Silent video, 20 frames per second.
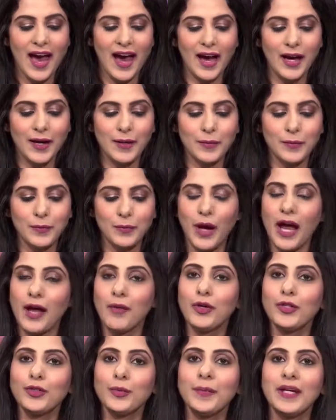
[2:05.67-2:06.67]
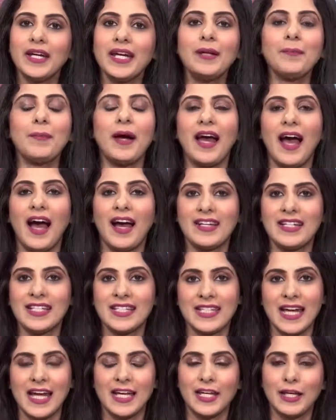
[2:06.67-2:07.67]
I want to begin by
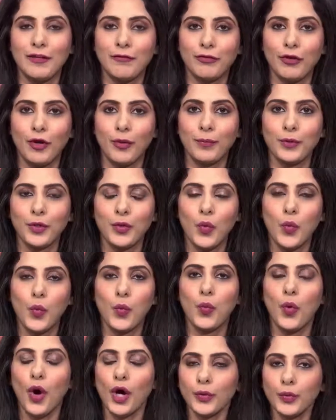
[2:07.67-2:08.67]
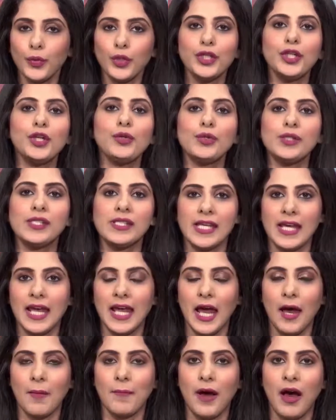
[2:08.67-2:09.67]
understanding from you, what would you
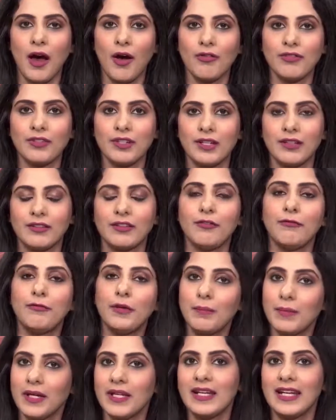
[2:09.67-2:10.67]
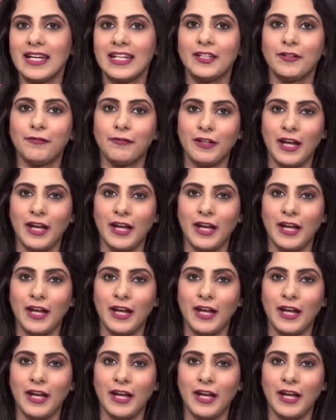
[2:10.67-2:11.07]
say about the women in the